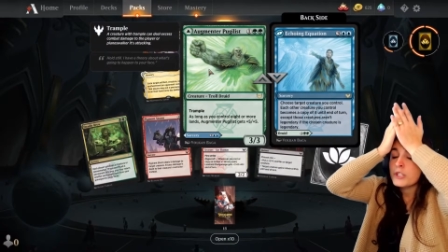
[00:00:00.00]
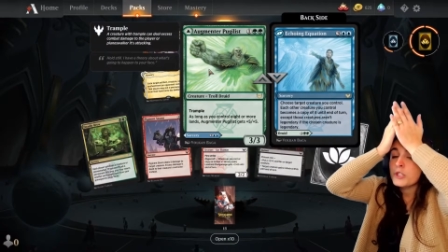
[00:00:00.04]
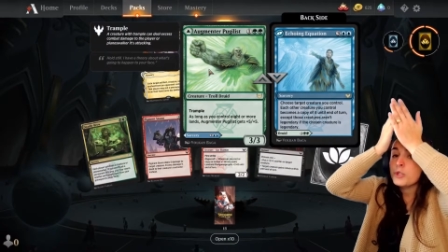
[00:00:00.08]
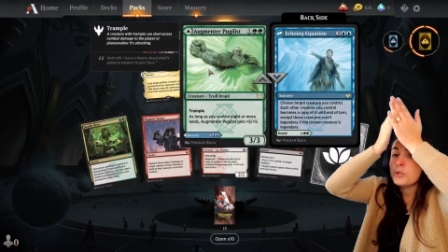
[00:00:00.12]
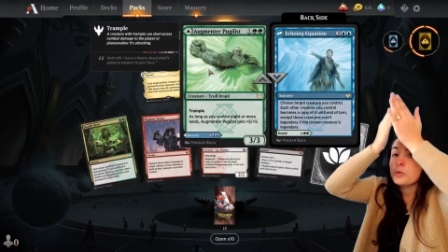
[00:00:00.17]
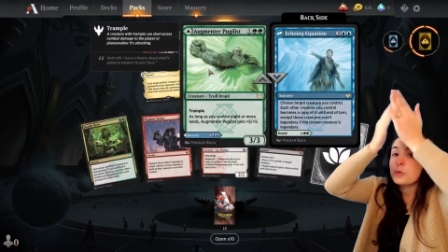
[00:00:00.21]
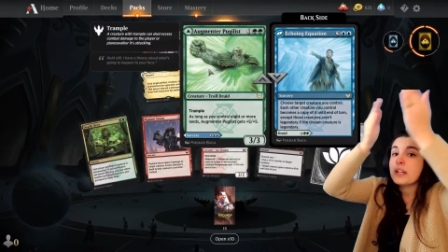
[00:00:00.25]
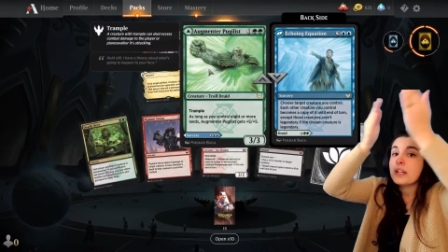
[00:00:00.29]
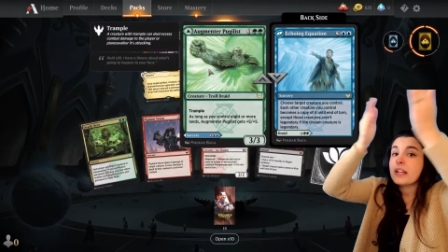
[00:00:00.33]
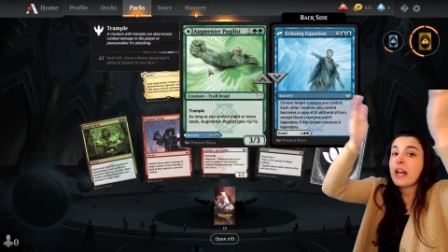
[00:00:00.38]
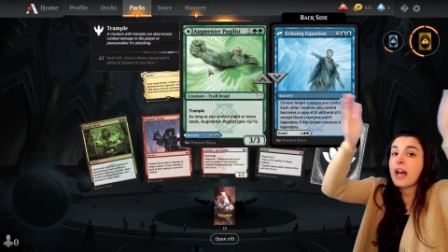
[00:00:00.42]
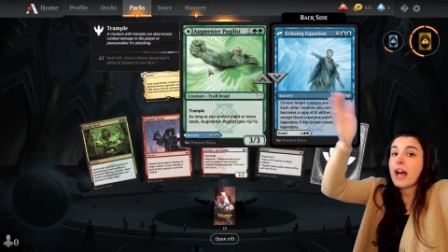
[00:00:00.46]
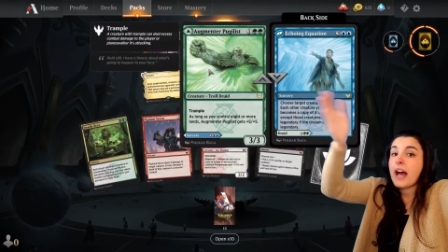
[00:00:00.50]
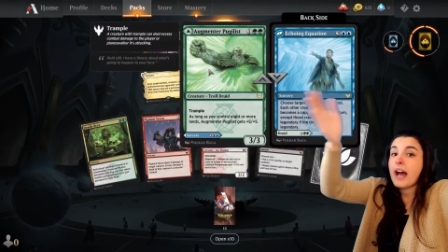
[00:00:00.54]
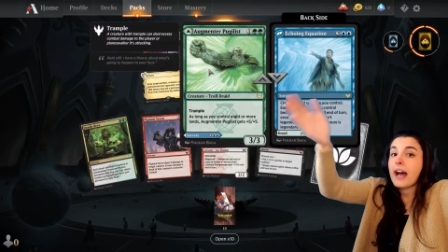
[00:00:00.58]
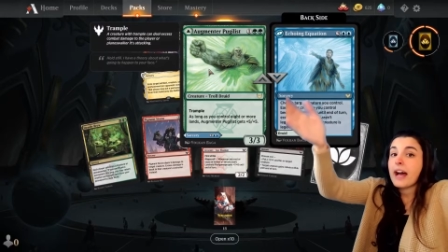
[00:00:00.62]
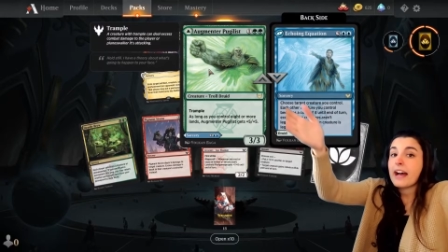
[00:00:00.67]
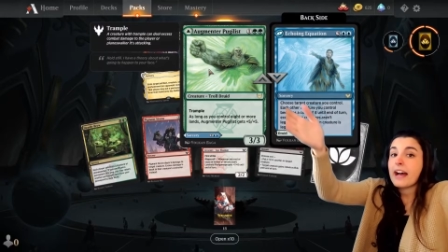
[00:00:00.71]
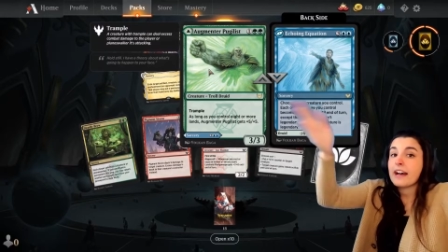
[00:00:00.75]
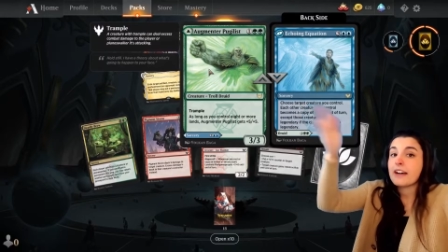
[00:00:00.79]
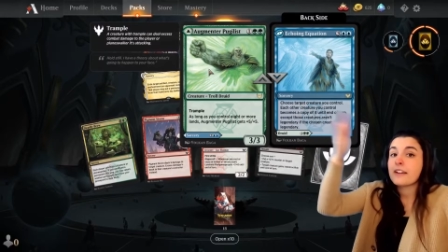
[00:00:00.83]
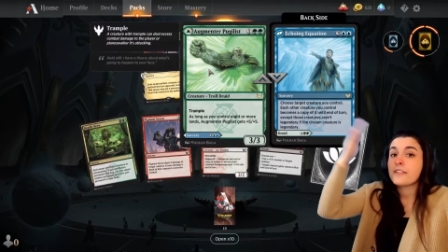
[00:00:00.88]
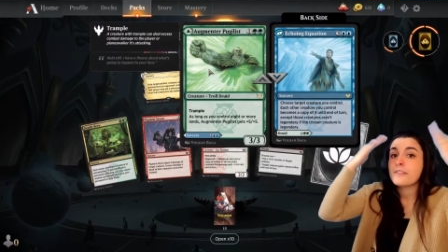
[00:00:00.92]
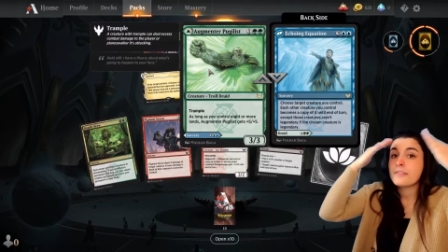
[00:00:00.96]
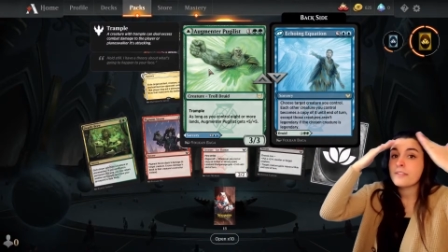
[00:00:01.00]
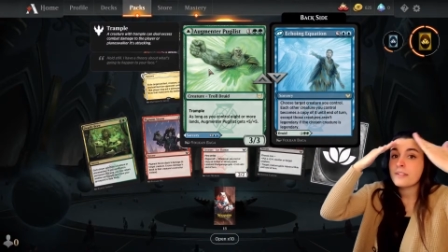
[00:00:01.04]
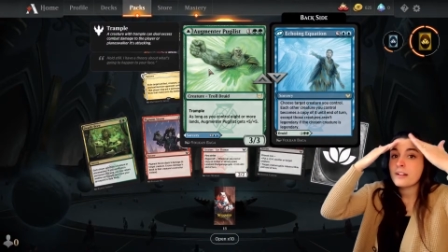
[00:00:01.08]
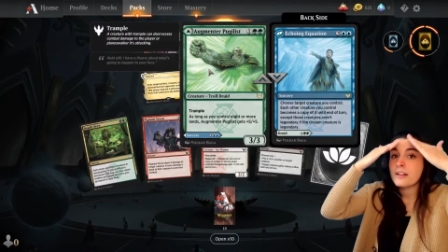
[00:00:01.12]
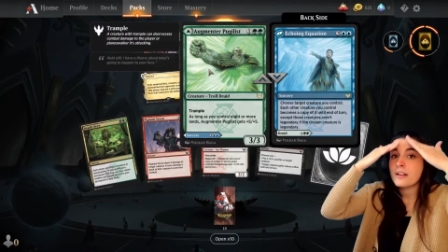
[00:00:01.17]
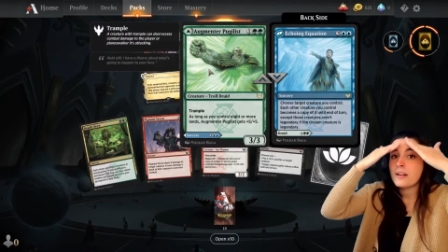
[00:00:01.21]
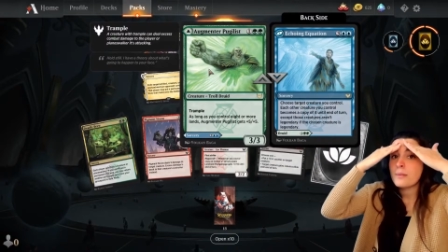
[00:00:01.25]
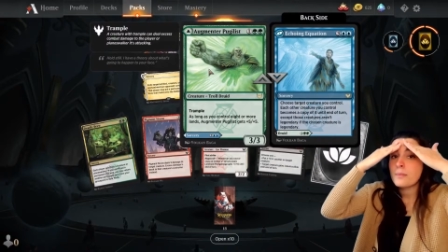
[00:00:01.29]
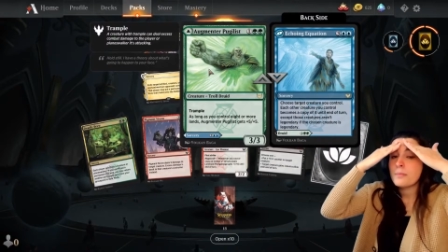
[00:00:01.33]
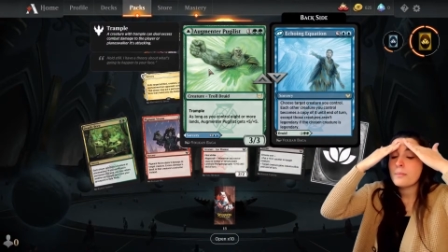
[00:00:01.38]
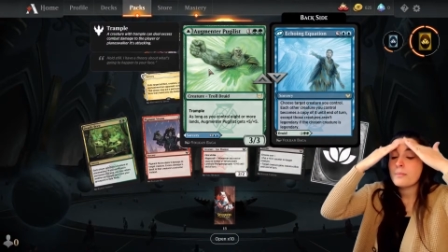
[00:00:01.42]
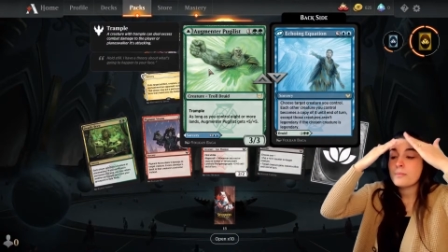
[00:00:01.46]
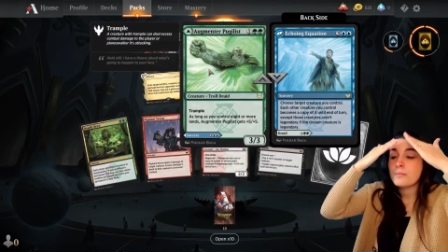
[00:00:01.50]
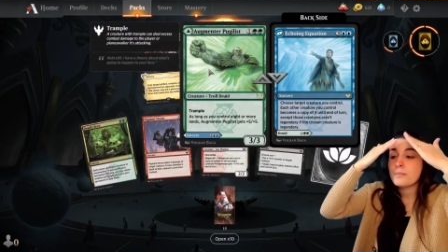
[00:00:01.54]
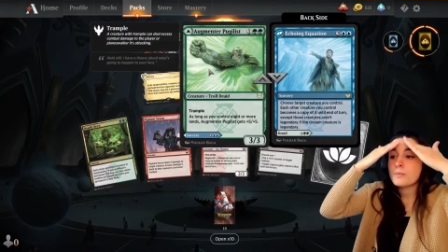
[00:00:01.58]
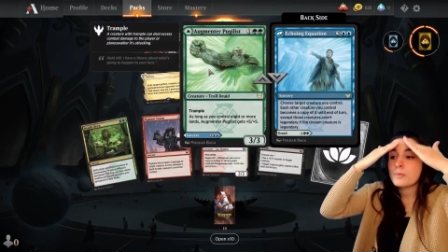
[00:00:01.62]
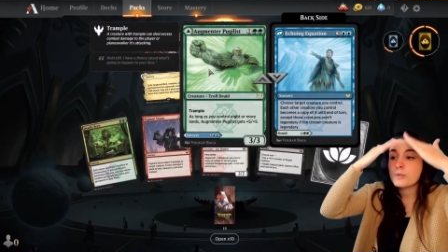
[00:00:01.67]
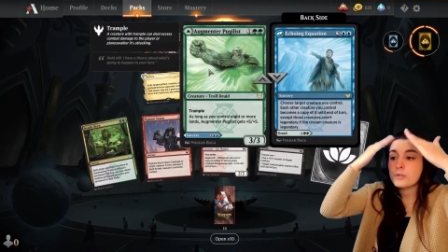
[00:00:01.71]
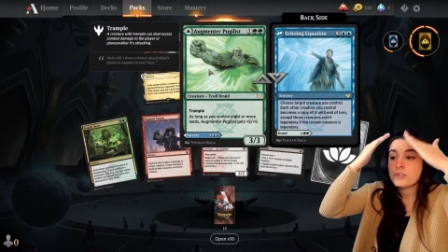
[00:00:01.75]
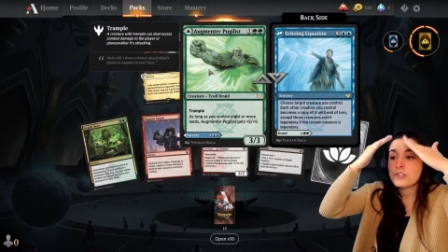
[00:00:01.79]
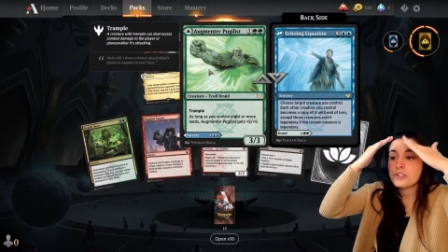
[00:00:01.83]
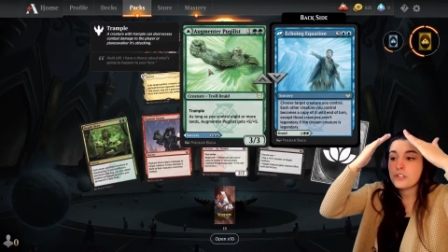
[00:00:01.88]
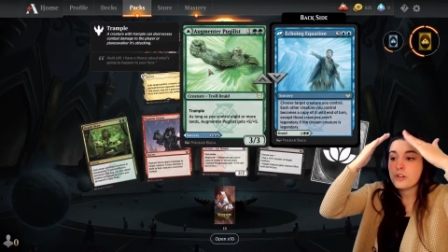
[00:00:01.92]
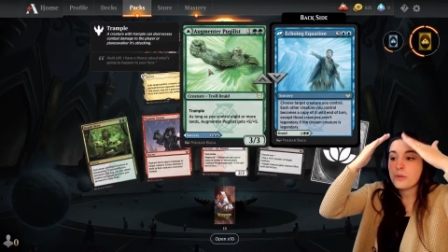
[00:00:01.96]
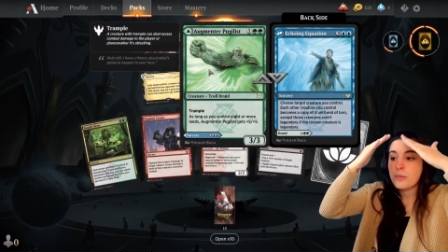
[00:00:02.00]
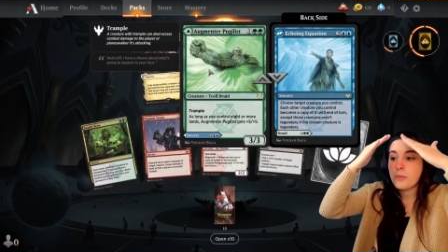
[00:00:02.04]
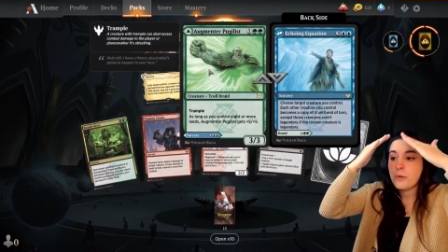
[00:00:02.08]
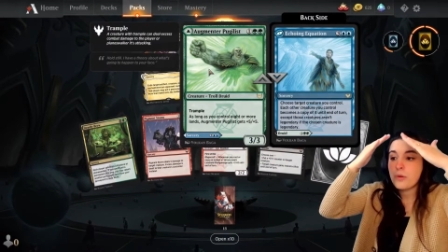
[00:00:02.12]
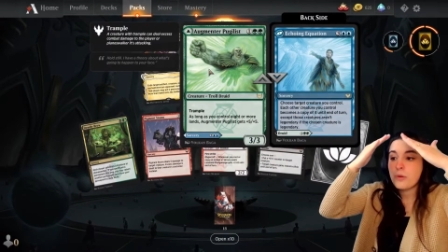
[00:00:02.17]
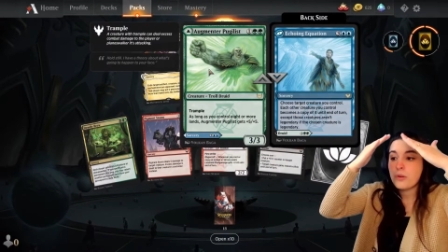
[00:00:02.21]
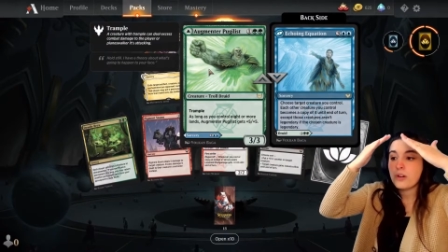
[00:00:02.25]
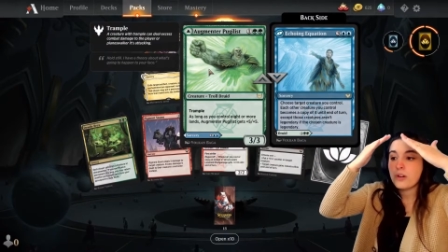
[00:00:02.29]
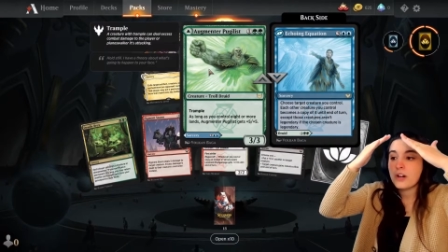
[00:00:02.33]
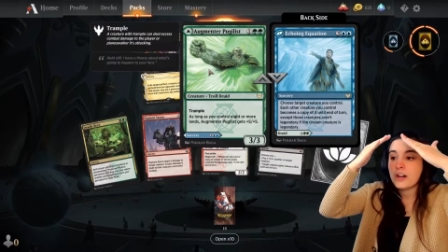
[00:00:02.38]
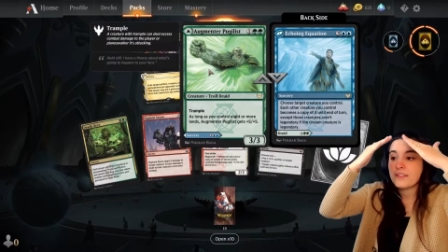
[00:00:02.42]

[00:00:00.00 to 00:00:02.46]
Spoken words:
You could have multiple